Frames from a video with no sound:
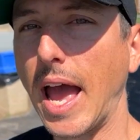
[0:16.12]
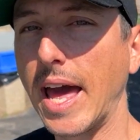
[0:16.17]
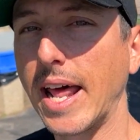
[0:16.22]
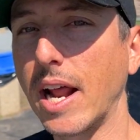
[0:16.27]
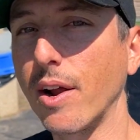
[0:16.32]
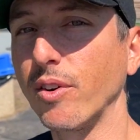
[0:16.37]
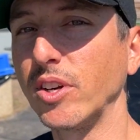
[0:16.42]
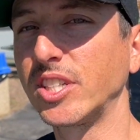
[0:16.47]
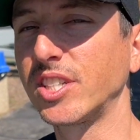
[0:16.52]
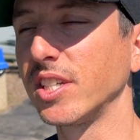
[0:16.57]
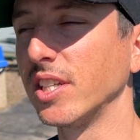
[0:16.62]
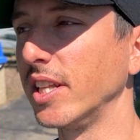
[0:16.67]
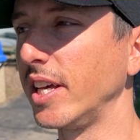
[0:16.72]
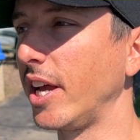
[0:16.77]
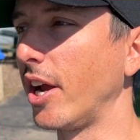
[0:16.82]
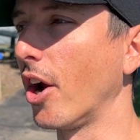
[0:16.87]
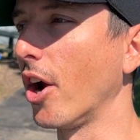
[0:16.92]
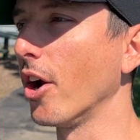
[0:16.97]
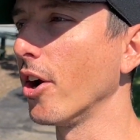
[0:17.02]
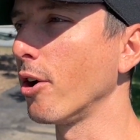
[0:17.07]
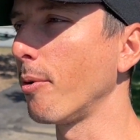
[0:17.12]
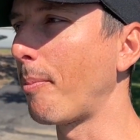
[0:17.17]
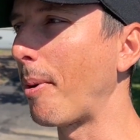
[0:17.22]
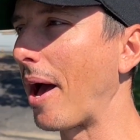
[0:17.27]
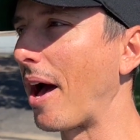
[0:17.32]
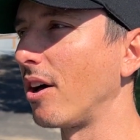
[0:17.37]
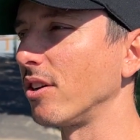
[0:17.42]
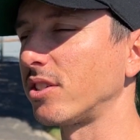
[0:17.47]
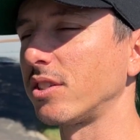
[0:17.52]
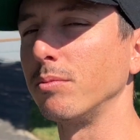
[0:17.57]
And I recently heard
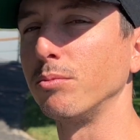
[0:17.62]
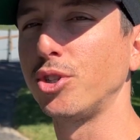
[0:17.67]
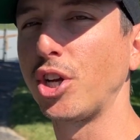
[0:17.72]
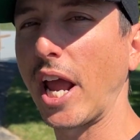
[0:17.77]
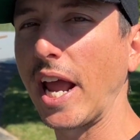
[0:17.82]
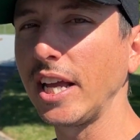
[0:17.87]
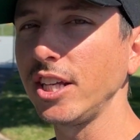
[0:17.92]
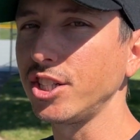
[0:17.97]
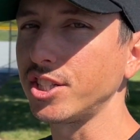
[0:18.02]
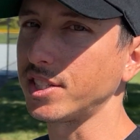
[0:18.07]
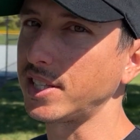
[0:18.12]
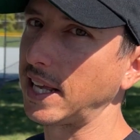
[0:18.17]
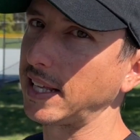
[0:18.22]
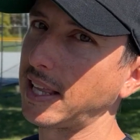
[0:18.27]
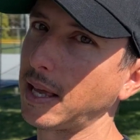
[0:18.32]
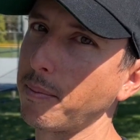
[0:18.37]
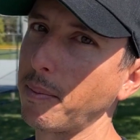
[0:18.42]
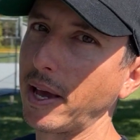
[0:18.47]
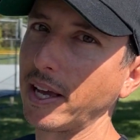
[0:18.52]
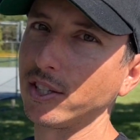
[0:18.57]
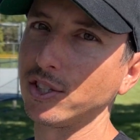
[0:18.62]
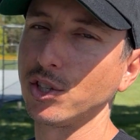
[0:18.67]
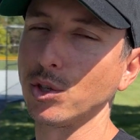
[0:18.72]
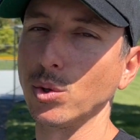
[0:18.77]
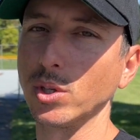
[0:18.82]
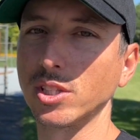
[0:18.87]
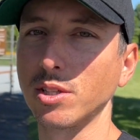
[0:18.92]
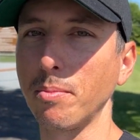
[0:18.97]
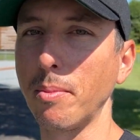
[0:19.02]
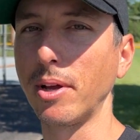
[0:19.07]
about some changes that they made to
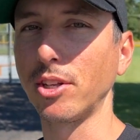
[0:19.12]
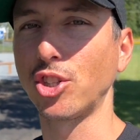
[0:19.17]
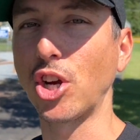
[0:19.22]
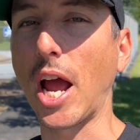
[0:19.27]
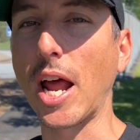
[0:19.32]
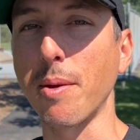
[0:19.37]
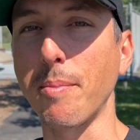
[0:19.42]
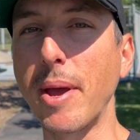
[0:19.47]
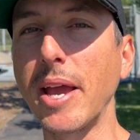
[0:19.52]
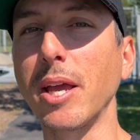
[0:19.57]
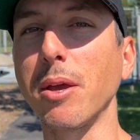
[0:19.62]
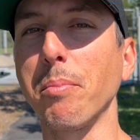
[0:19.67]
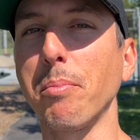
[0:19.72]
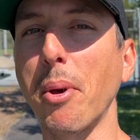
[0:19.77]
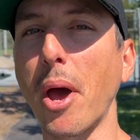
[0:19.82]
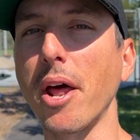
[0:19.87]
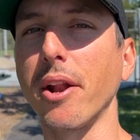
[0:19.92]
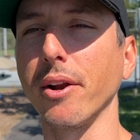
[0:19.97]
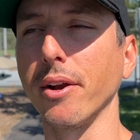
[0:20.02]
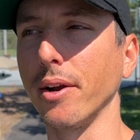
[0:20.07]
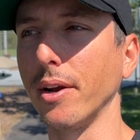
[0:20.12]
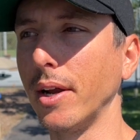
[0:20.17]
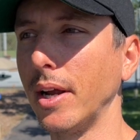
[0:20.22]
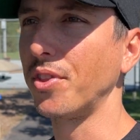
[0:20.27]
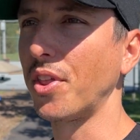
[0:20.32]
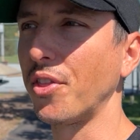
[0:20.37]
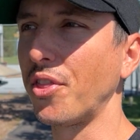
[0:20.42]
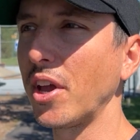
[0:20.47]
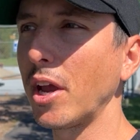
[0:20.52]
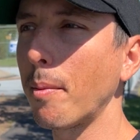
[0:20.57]
it to try to make it better.
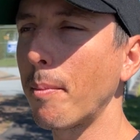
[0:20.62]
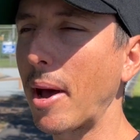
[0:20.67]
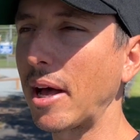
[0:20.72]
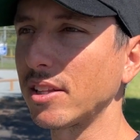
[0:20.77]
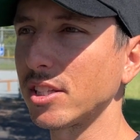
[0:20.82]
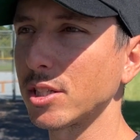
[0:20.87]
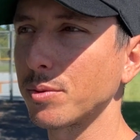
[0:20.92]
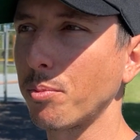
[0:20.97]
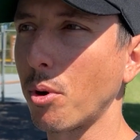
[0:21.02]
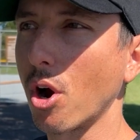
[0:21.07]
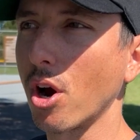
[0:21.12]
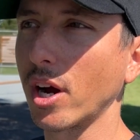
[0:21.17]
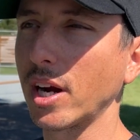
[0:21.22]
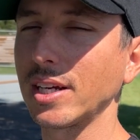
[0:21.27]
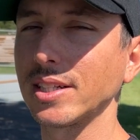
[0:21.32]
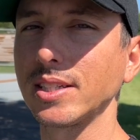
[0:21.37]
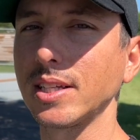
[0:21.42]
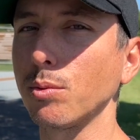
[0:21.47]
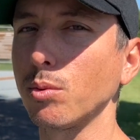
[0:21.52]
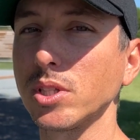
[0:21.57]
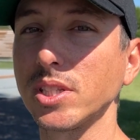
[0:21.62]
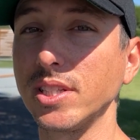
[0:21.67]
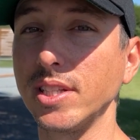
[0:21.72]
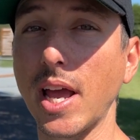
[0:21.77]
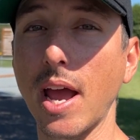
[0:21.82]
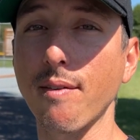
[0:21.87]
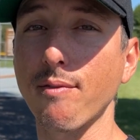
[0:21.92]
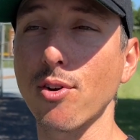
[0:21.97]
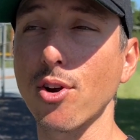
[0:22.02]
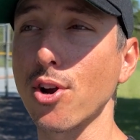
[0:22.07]
The thing about this park is it was
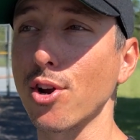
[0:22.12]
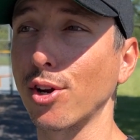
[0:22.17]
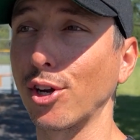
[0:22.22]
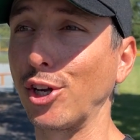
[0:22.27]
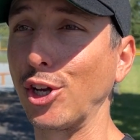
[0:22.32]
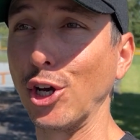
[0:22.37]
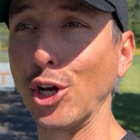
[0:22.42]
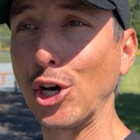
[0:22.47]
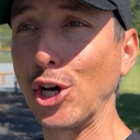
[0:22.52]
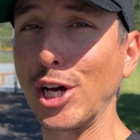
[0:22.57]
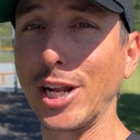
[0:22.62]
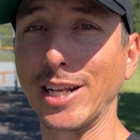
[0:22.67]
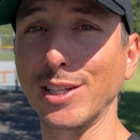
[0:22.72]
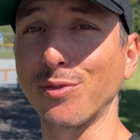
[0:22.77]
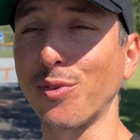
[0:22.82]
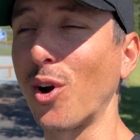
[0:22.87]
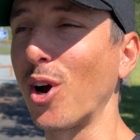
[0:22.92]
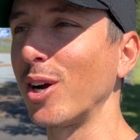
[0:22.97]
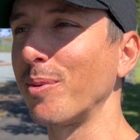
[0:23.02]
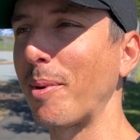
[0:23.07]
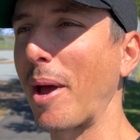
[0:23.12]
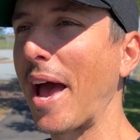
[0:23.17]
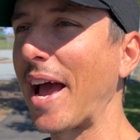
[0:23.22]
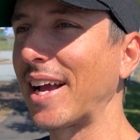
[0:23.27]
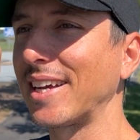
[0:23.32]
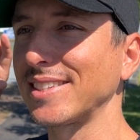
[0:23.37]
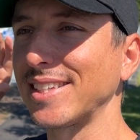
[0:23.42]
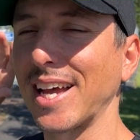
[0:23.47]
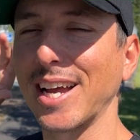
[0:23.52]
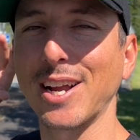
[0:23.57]
never good. As far
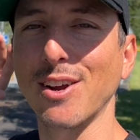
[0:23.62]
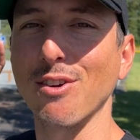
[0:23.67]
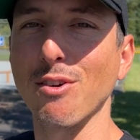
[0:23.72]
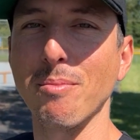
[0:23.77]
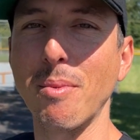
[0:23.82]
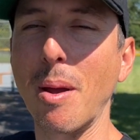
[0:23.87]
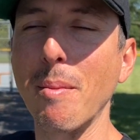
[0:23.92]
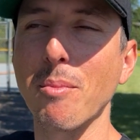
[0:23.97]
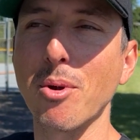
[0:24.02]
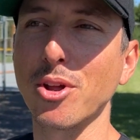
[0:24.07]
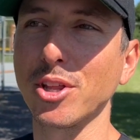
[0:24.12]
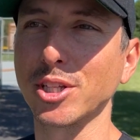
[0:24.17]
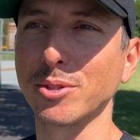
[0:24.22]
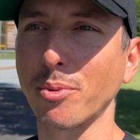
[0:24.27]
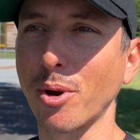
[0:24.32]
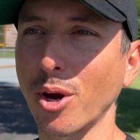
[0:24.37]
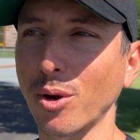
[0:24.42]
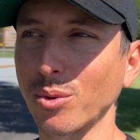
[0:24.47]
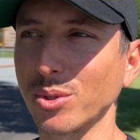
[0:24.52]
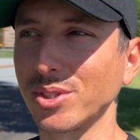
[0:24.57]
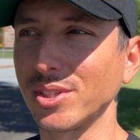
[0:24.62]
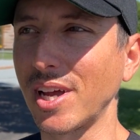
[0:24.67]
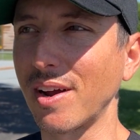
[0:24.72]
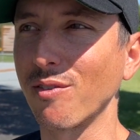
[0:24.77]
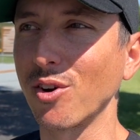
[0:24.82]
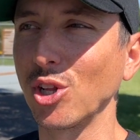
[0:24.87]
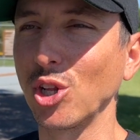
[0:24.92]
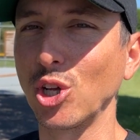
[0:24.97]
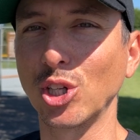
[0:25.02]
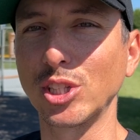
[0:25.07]
back as I can remember, this park was
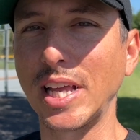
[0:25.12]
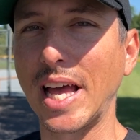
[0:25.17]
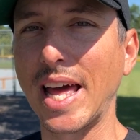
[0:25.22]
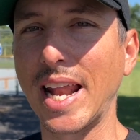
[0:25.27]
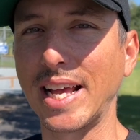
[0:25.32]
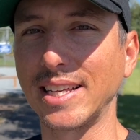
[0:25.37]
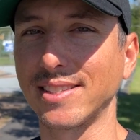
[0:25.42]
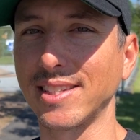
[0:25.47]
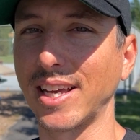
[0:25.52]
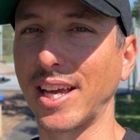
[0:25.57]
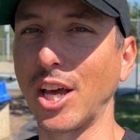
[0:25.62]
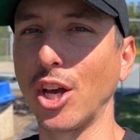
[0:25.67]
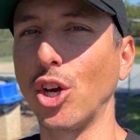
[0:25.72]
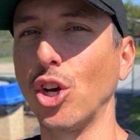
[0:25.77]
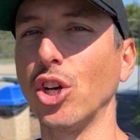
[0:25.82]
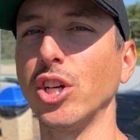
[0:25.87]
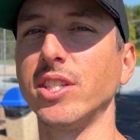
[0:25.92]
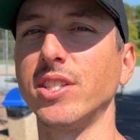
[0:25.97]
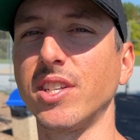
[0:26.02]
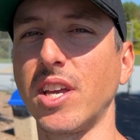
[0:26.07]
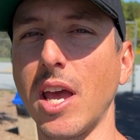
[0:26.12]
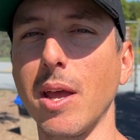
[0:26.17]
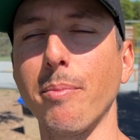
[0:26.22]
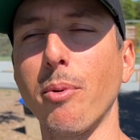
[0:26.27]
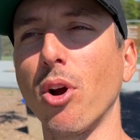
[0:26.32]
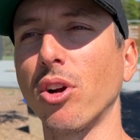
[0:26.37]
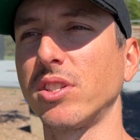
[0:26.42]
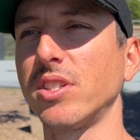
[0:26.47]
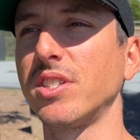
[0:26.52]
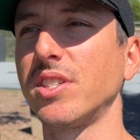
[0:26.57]
never looked at as like a good skate
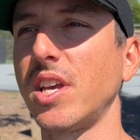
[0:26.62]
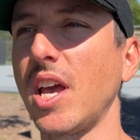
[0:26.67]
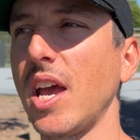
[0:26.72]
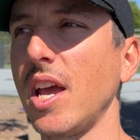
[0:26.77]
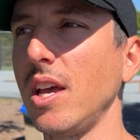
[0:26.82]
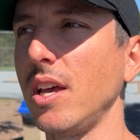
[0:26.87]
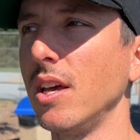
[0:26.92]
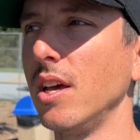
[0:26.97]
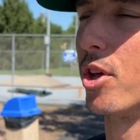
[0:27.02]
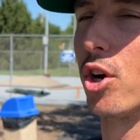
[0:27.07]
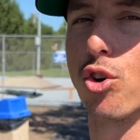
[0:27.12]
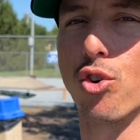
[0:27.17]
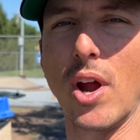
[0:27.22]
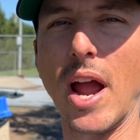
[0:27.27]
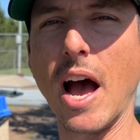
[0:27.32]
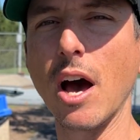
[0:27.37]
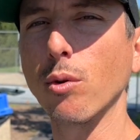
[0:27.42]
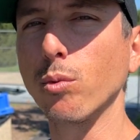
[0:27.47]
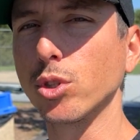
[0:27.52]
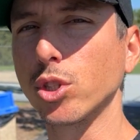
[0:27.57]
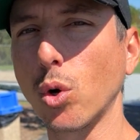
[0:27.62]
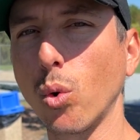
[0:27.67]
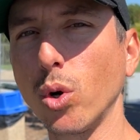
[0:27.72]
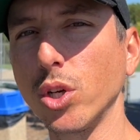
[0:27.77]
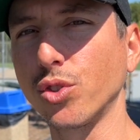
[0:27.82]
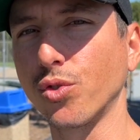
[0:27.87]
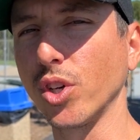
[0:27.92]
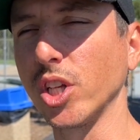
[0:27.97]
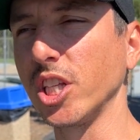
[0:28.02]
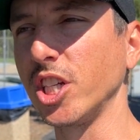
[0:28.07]
park to skate. The ground was
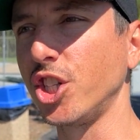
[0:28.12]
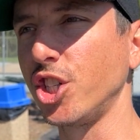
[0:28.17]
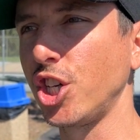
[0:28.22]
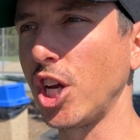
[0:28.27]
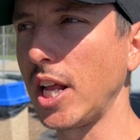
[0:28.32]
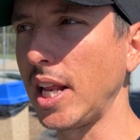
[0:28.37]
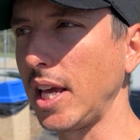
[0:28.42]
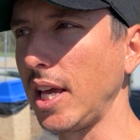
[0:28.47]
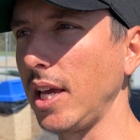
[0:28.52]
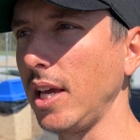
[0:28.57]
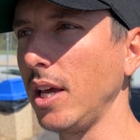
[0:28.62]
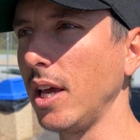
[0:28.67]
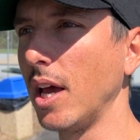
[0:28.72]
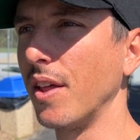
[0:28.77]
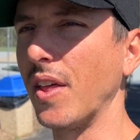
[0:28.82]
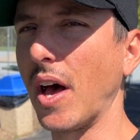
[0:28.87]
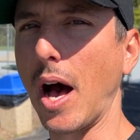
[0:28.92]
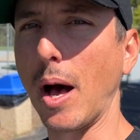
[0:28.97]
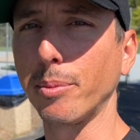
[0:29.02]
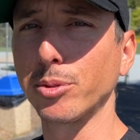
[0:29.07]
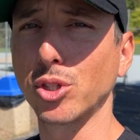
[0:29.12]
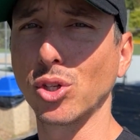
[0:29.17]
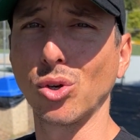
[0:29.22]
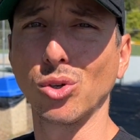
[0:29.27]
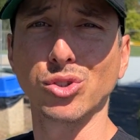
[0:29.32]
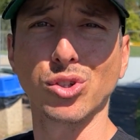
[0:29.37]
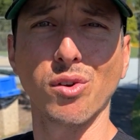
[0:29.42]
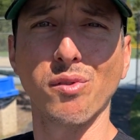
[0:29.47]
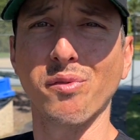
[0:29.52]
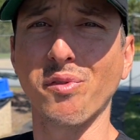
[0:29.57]
always really shitty. The
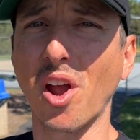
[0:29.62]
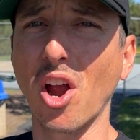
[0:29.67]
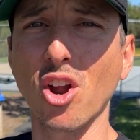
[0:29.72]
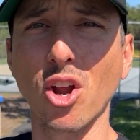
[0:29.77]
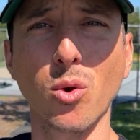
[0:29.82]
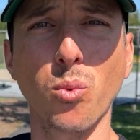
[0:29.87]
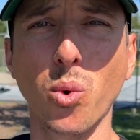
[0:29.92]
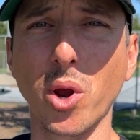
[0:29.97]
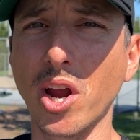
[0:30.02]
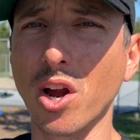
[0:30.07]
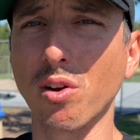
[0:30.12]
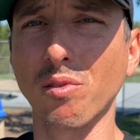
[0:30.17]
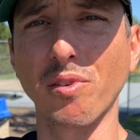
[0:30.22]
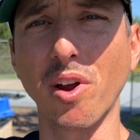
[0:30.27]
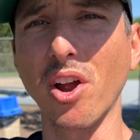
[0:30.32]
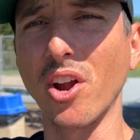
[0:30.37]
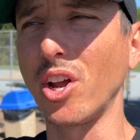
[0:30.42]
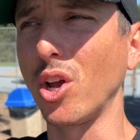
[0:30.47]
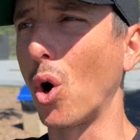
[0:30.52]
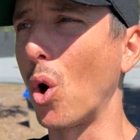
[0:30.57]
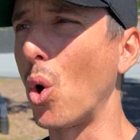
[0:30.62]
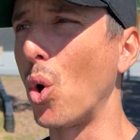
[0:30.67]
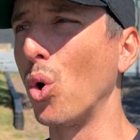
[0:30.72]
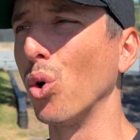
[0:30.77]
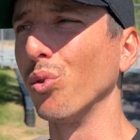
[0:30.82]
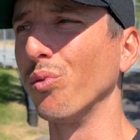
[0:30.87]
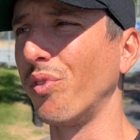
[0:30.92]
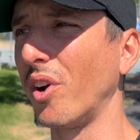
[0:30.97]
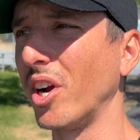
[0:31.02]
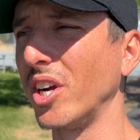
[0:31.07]
obstacles are very weird, very
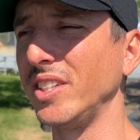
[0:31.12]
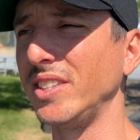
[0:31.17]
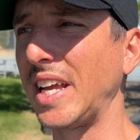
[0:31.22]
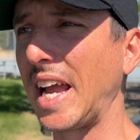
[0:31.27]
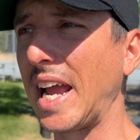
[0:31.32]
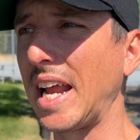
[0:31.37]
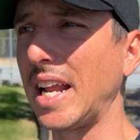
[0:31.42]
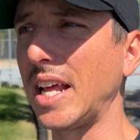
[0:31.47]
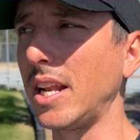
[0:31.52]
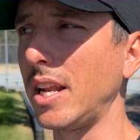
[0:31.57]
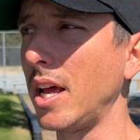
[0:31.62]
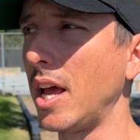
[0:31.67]
old, very dated.